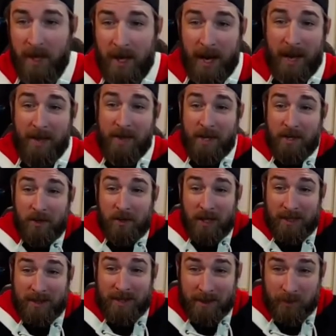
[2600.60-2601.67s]
and then you
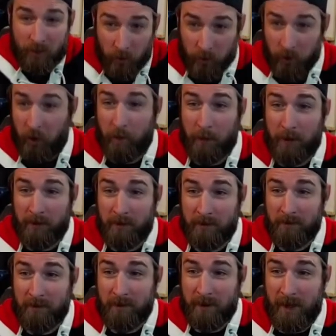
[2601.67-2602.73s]
let that door open,
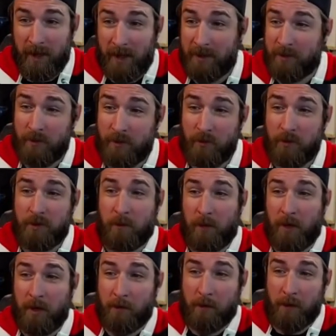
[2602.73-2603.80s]
and as soon as the
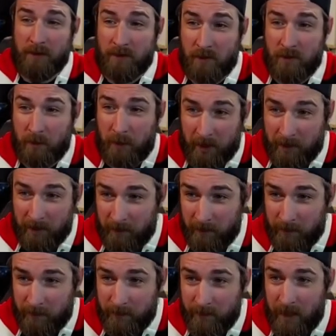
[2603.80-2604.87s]
player presses a button,
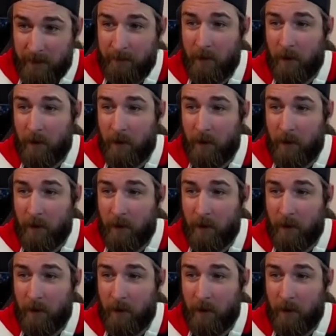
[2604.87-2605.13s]
they fall